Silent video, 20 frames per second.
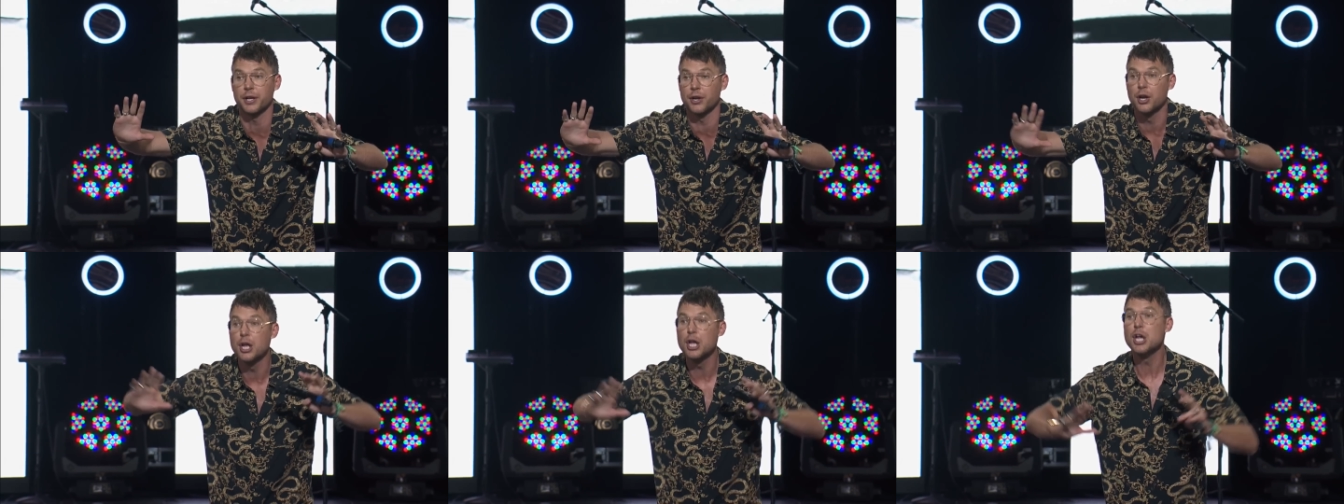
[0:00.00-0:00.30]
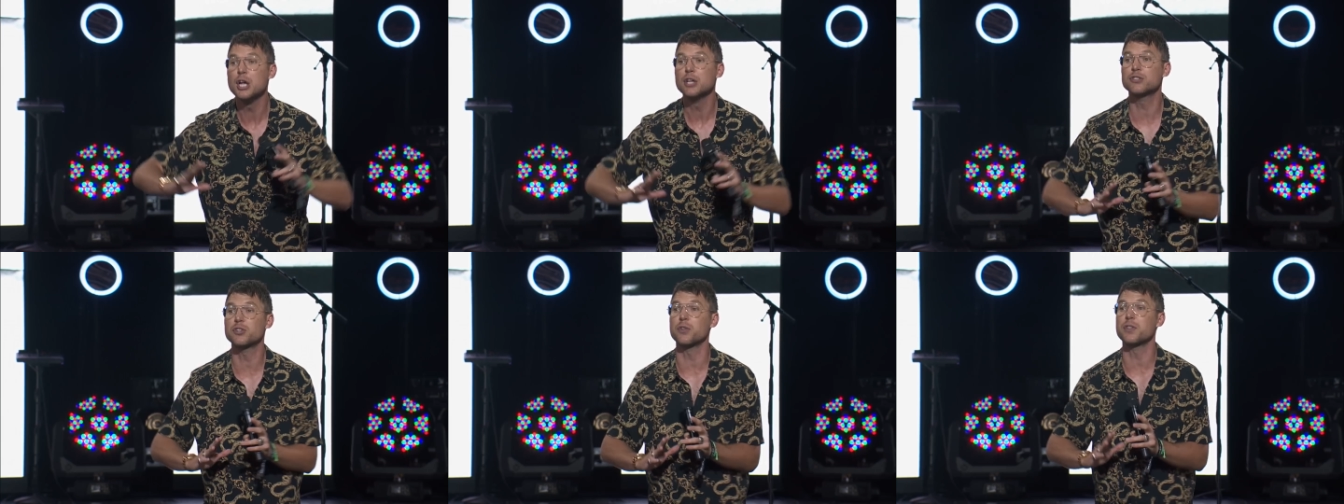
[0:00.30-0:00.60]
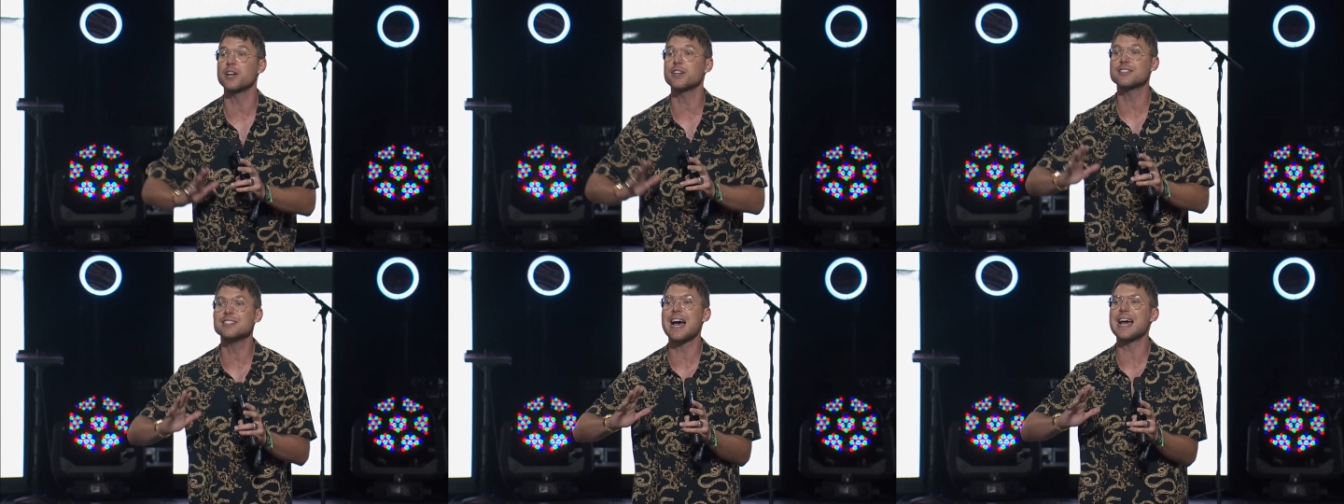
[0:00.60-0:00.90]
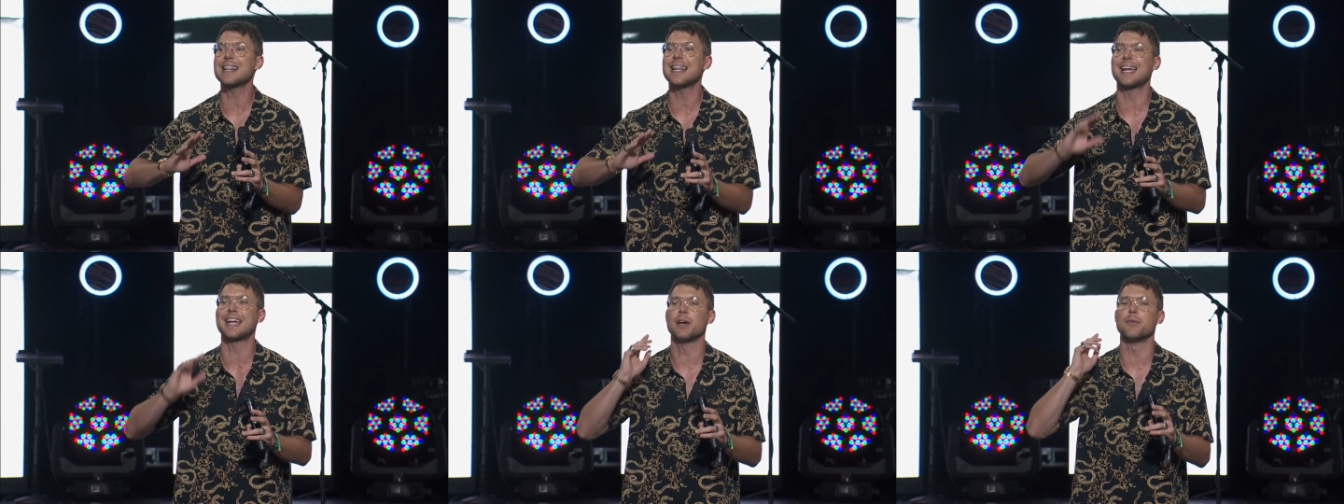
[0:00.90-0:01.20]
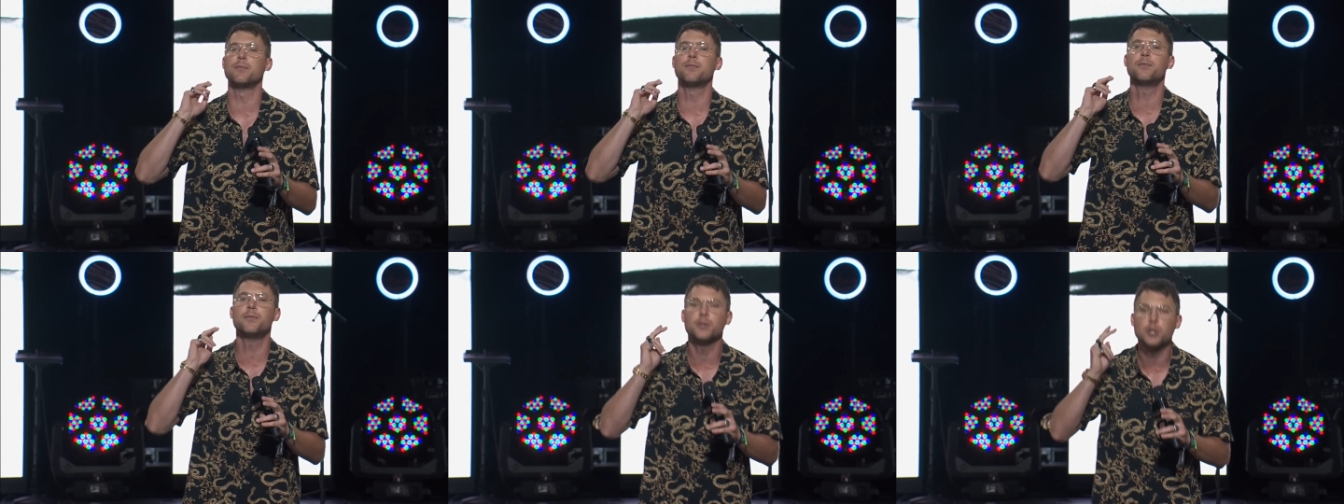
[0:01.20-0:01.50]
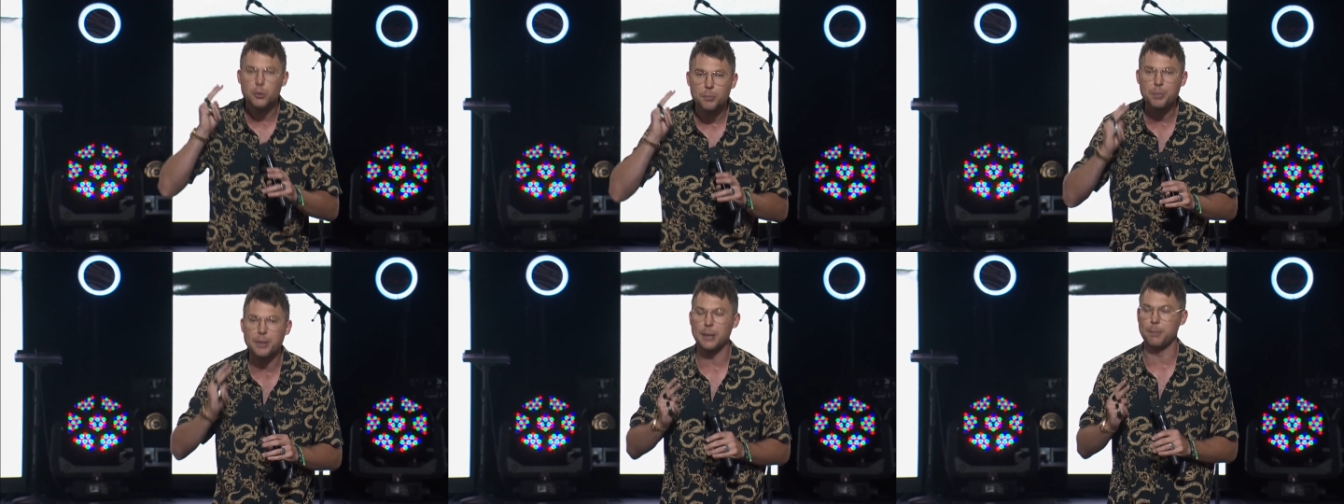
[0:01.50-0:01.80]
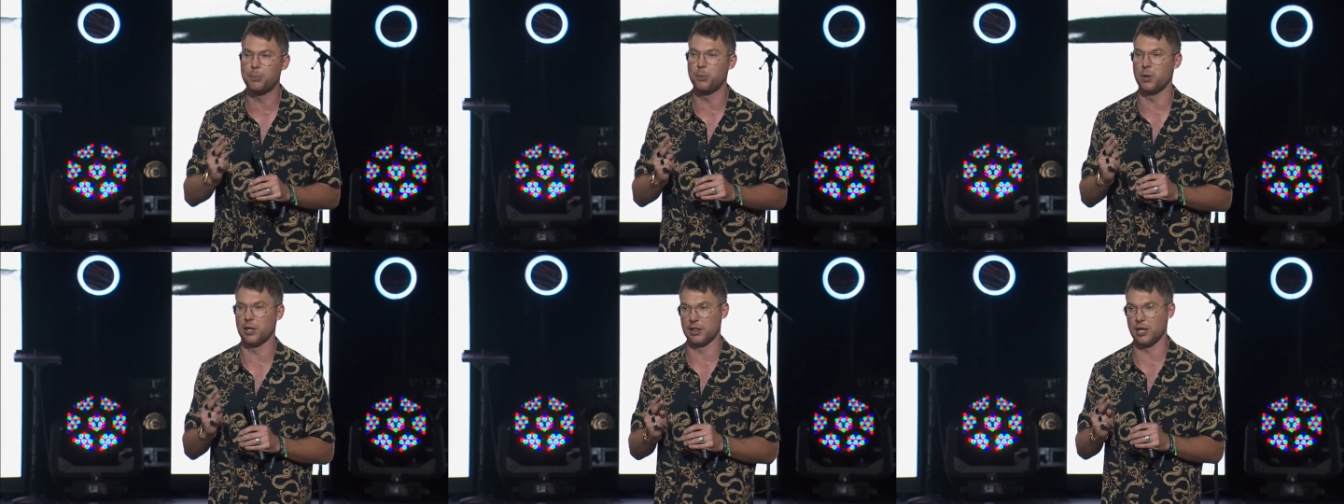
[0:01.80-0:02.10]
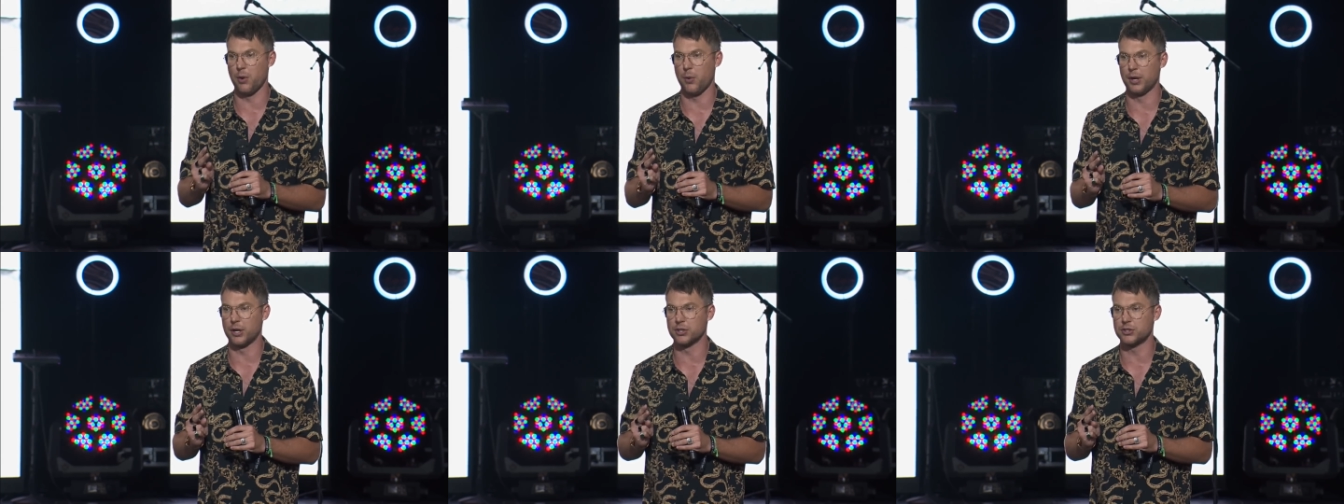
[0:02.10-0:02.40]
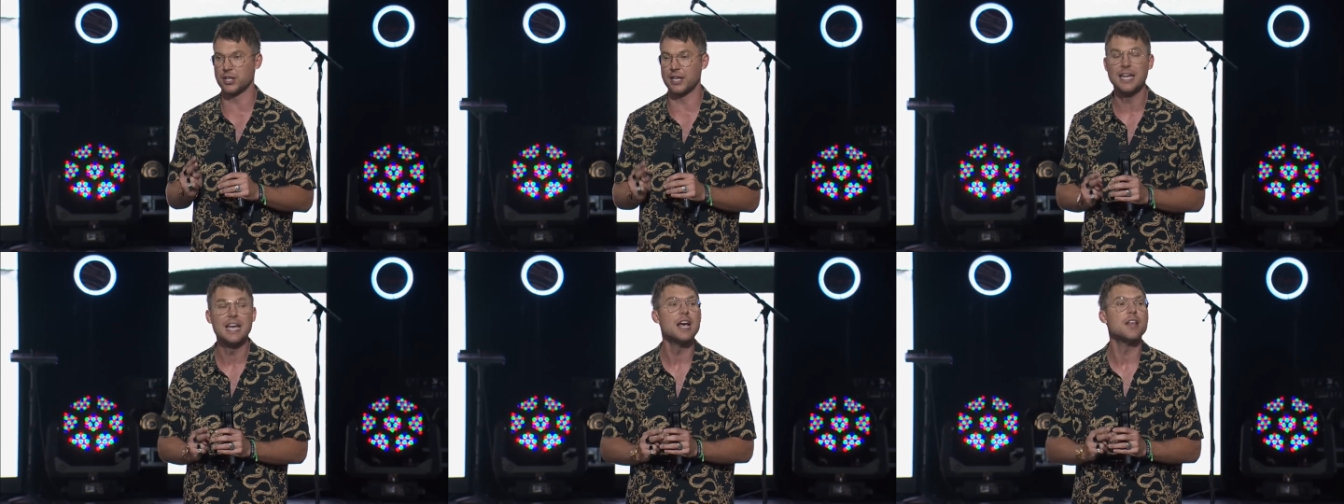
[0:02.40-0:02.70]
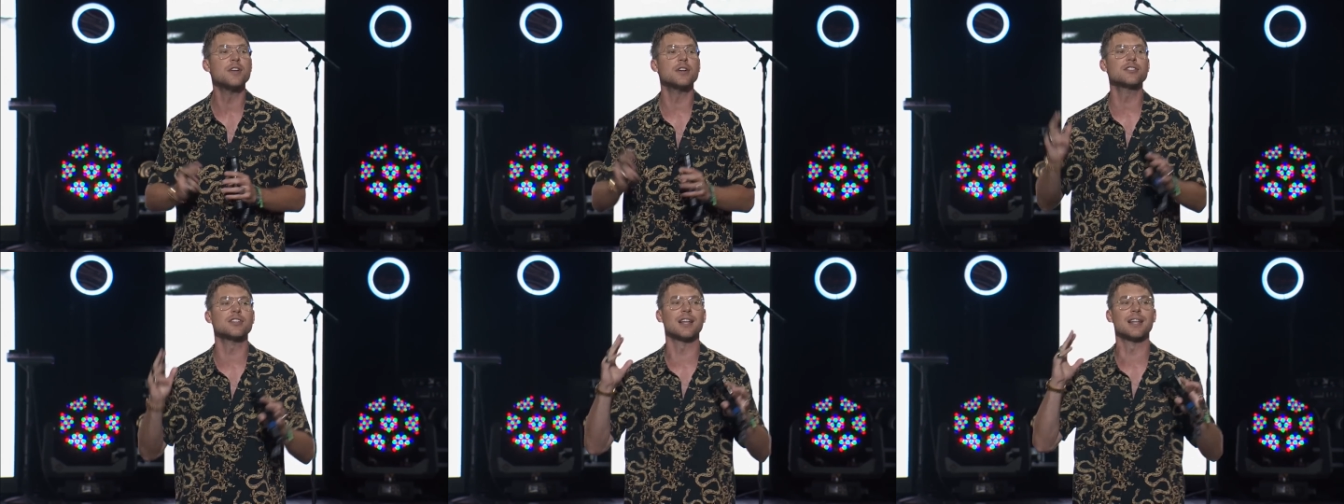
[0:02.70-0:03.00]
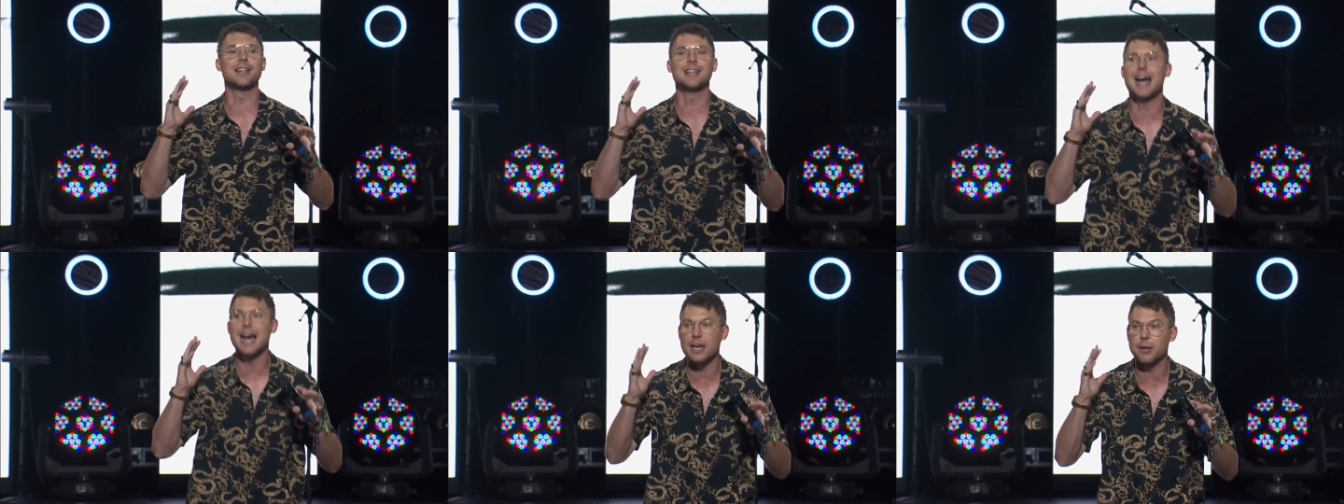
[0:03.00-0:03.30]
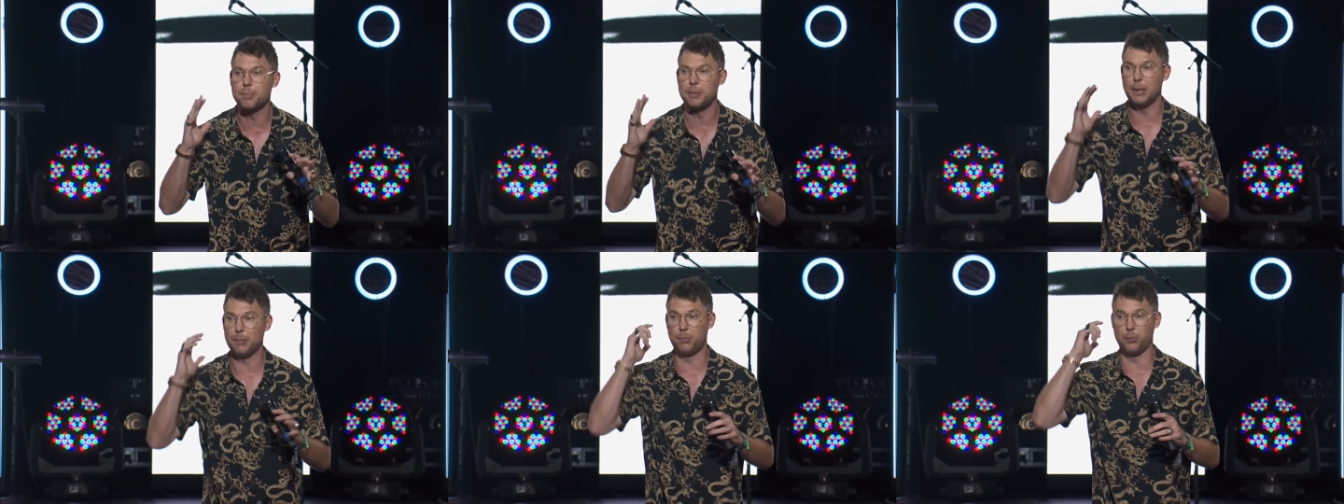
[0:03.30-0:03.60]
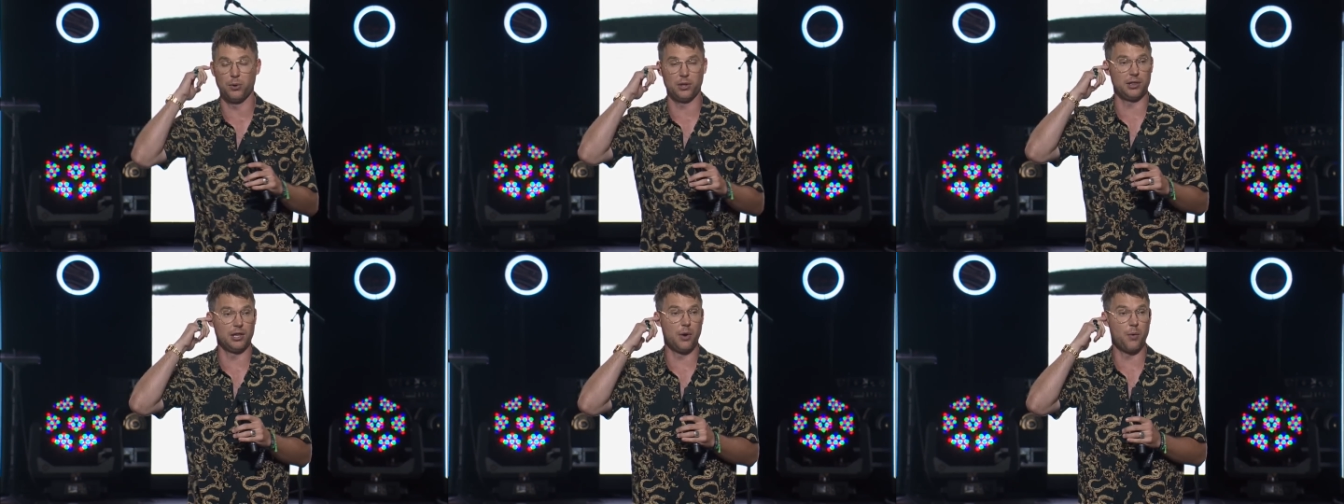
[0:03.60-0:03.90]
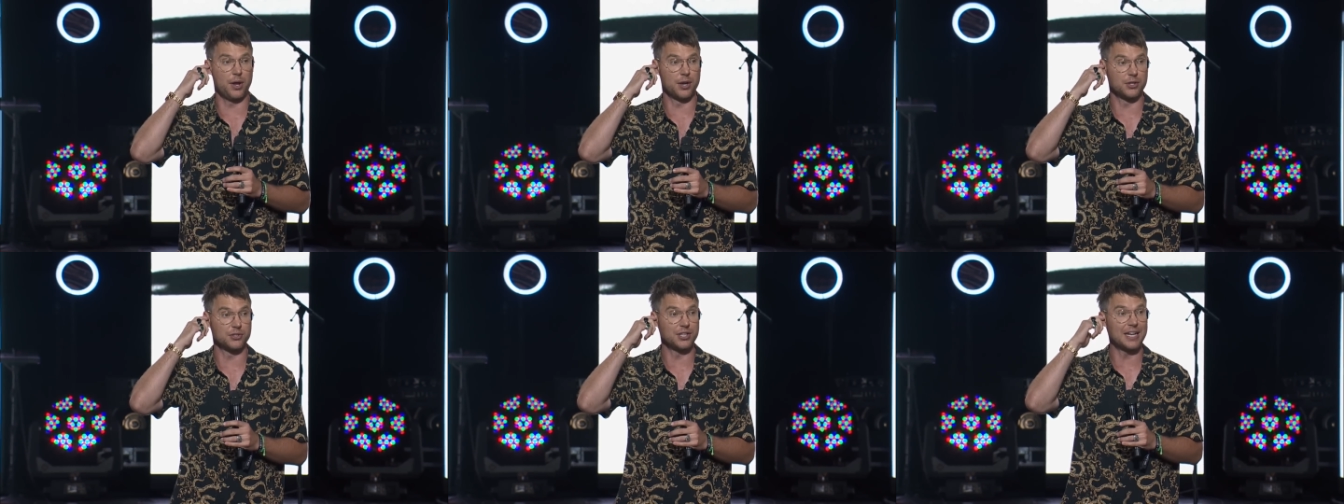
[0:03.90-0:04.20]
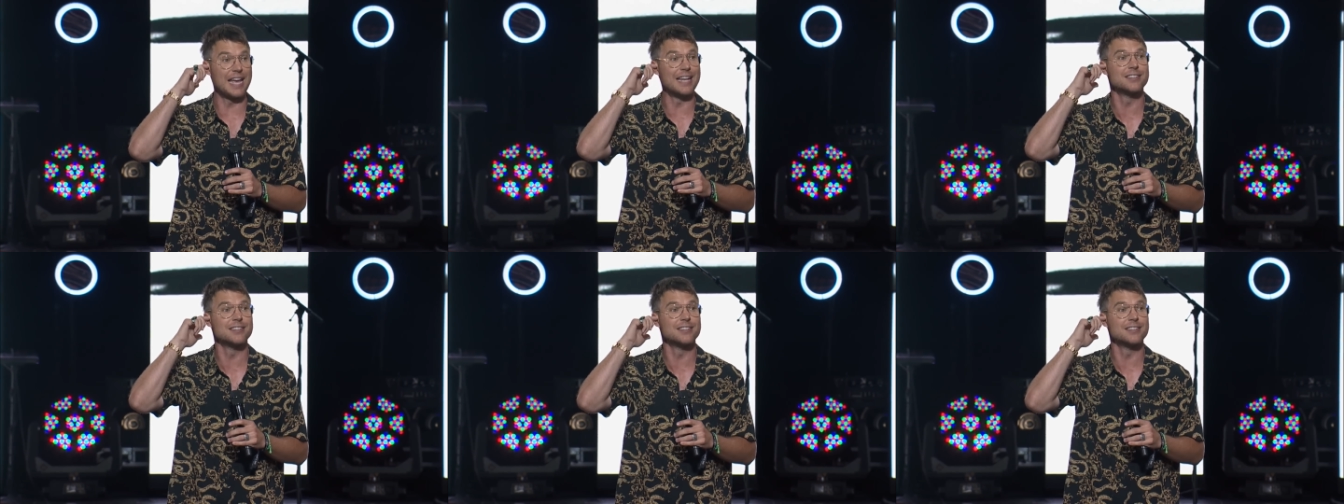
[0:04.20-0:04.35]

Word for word: here. So there's not like a few people with low energy, there's a lot of people with low energy.